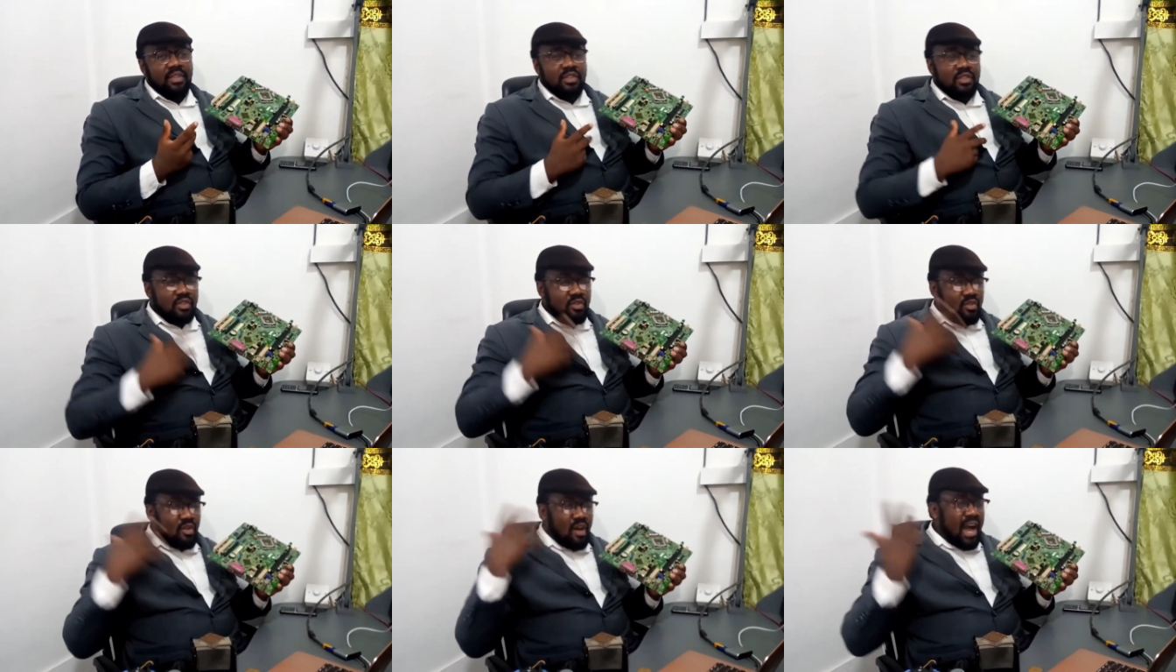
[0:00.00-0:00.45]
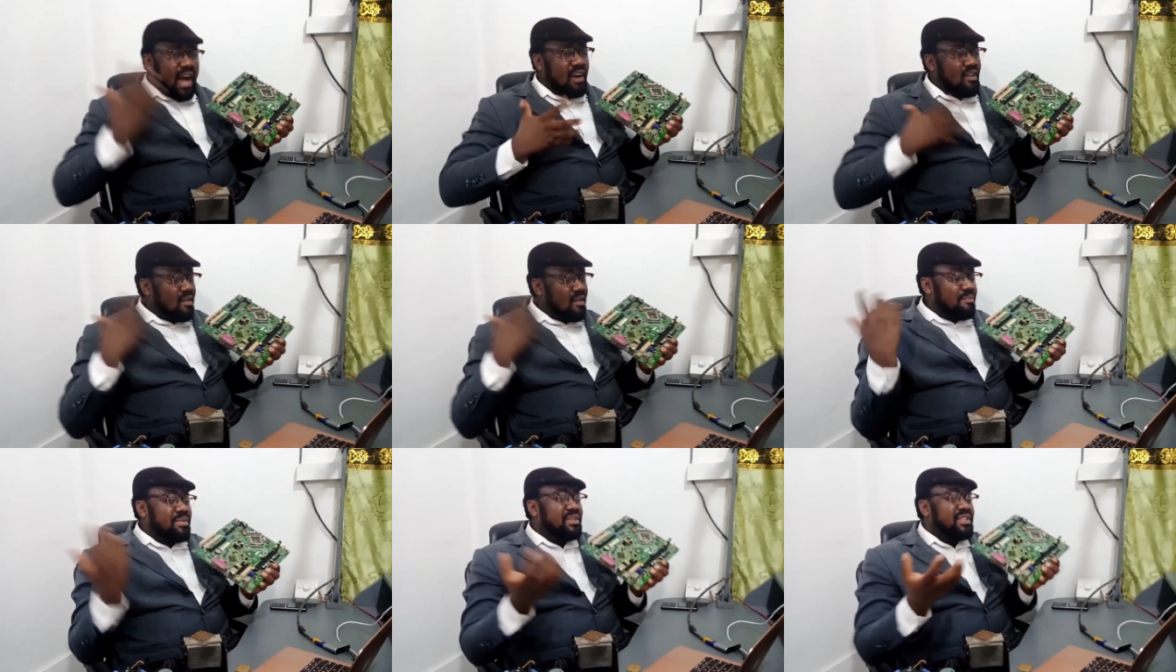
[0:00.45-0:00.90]
You know how
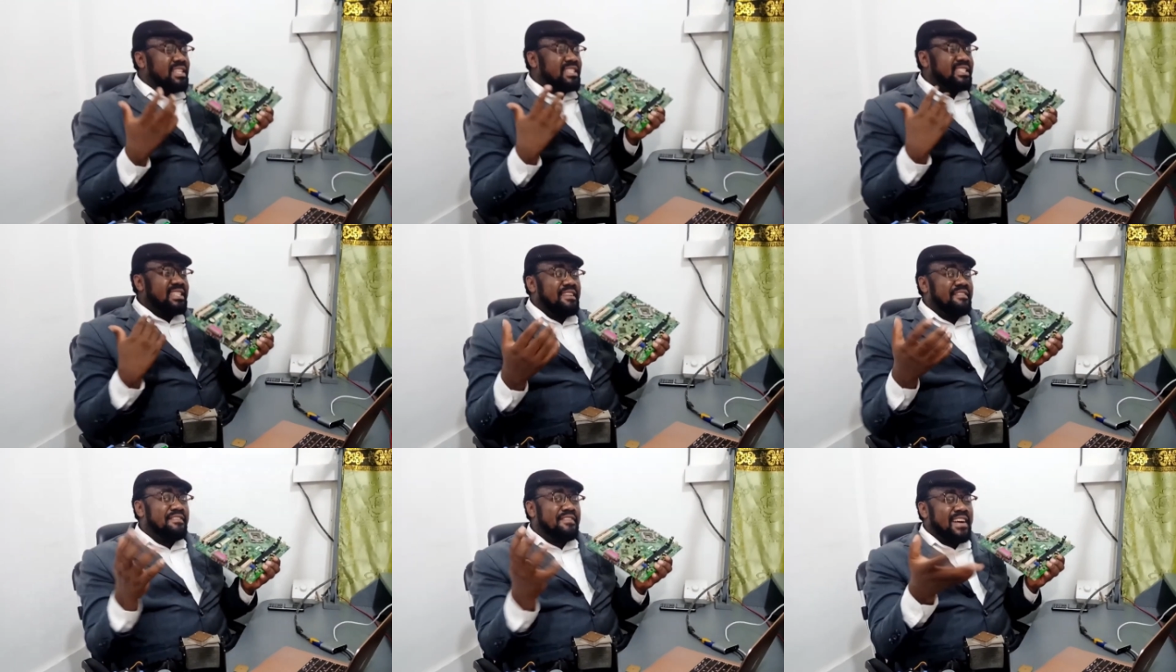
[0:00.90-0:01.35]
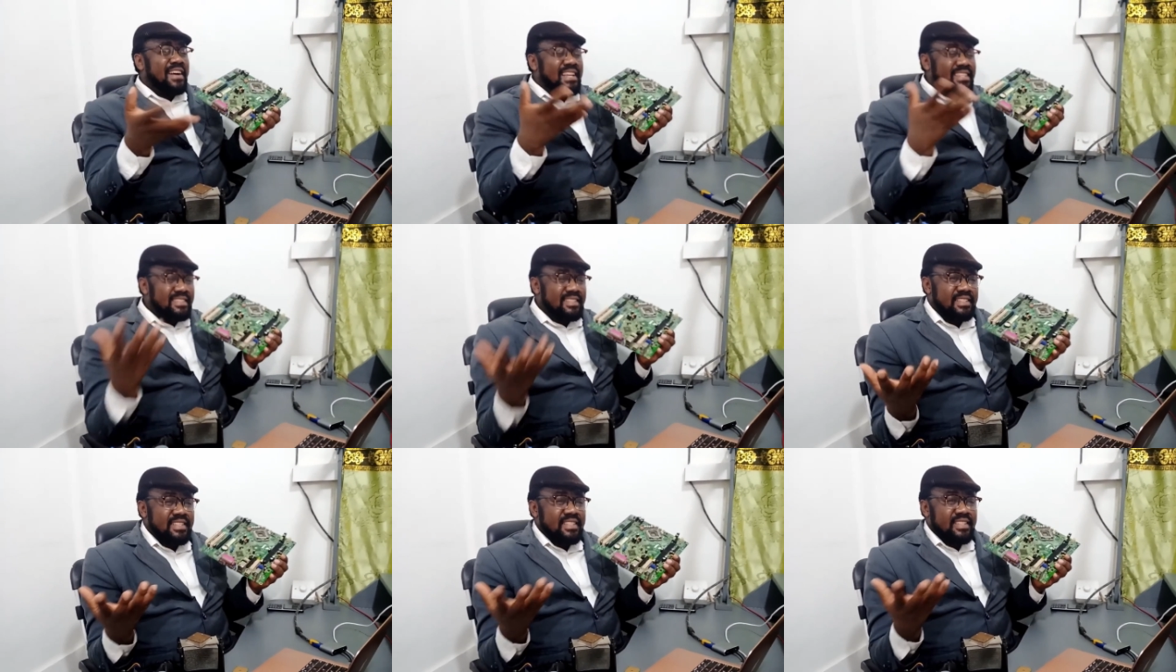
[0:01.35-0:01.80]
computers are
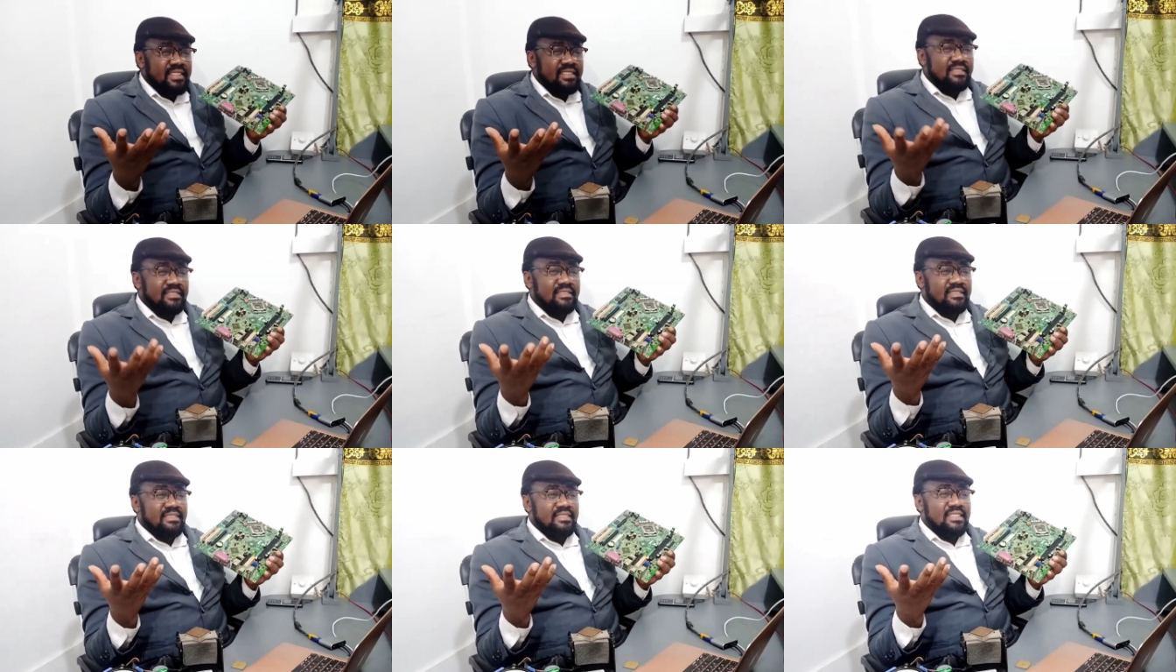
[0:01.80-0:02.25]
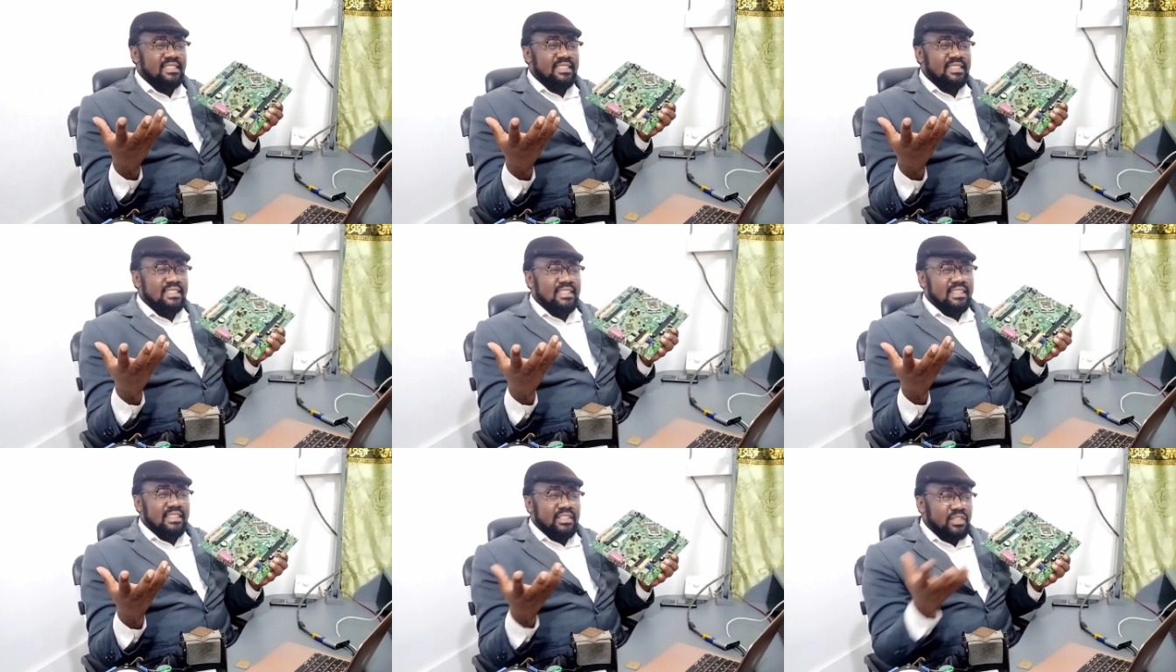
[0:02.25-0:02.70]
fast?
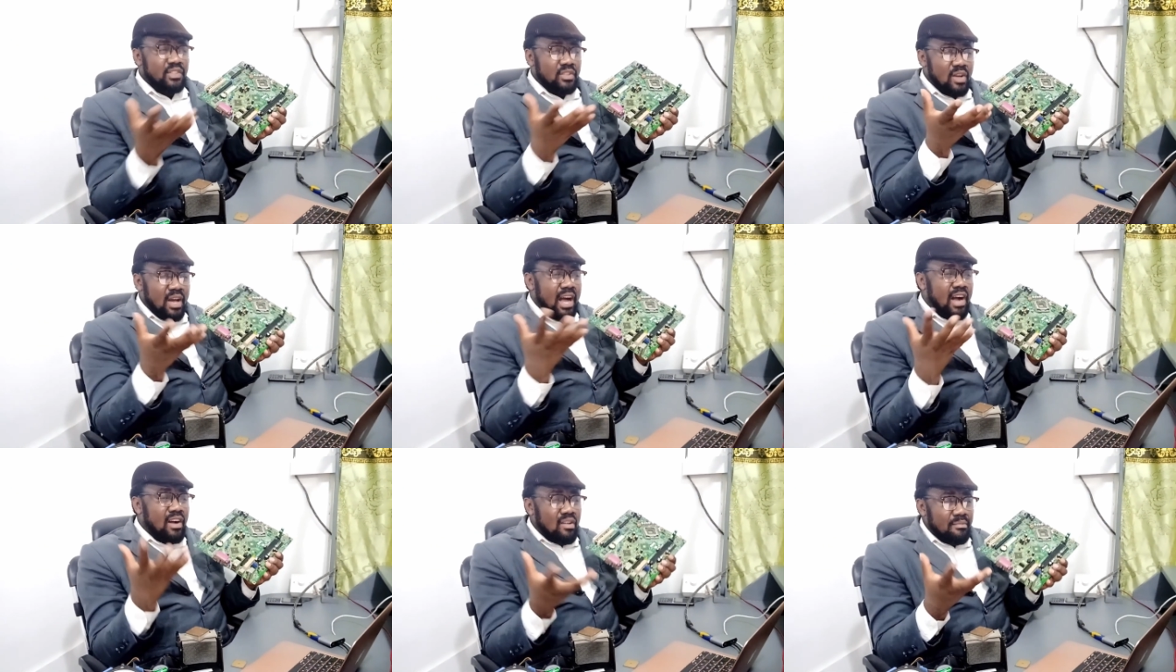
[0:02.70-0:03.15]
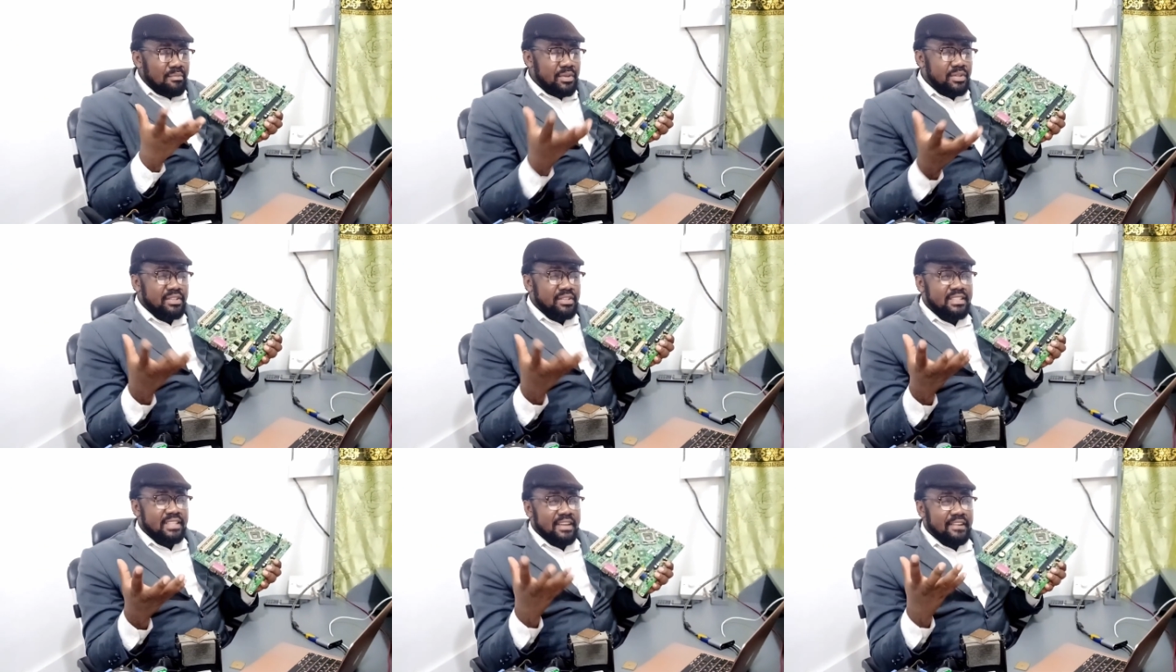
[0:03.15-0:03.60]
You know how
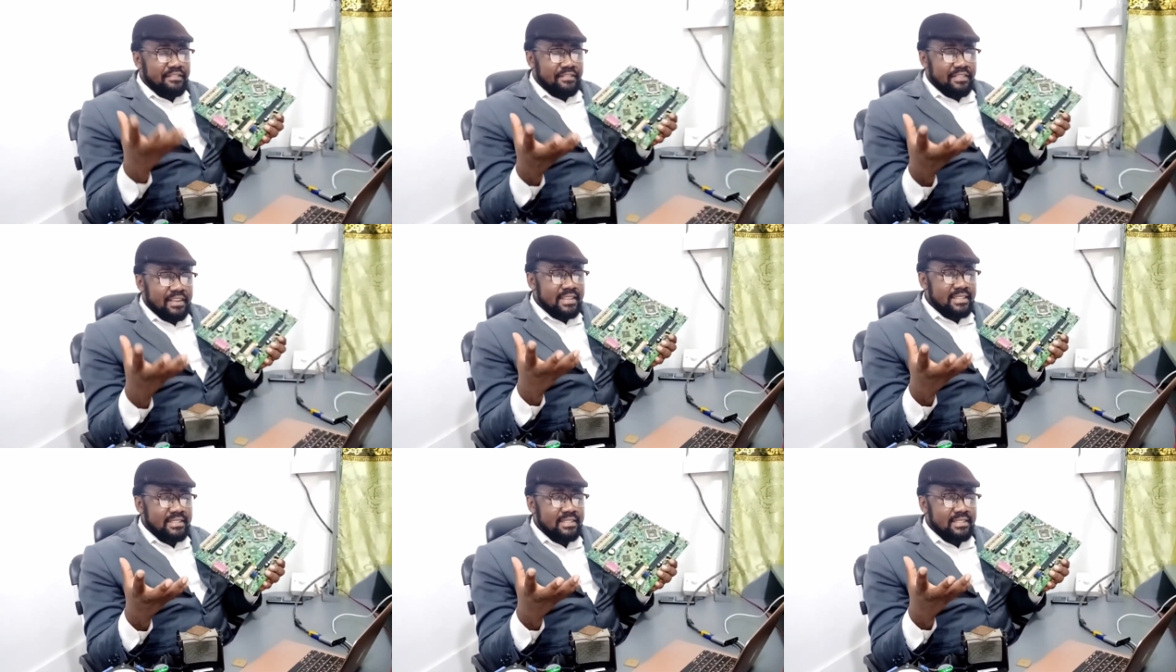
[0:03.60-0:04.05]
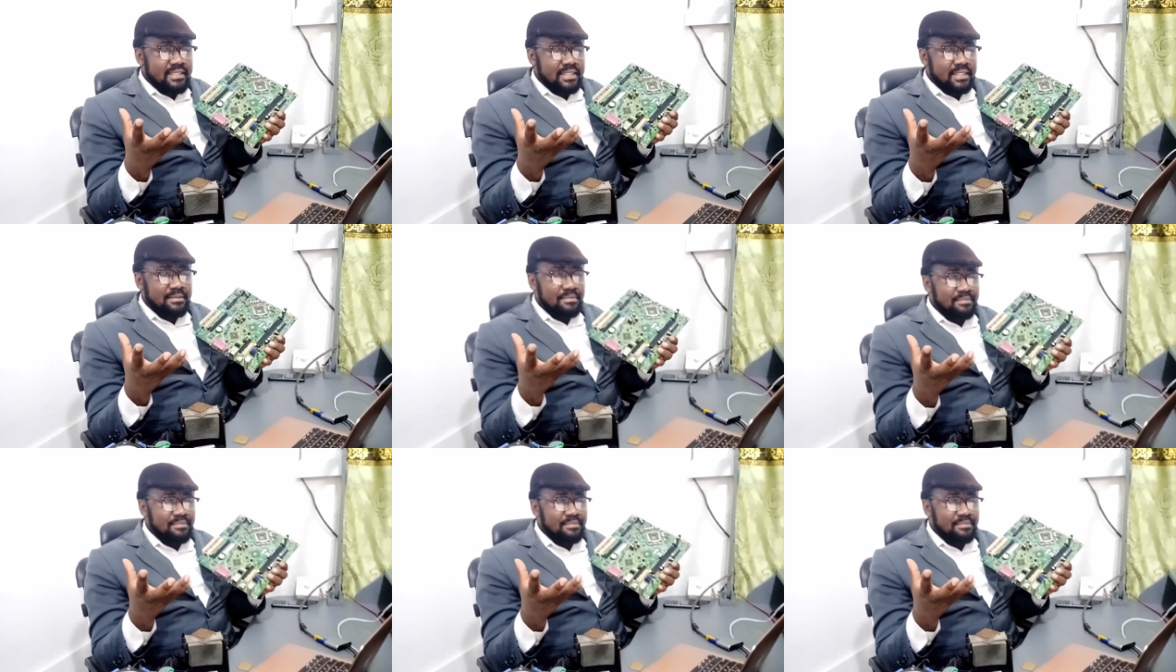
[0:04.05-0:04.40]
computers are fast?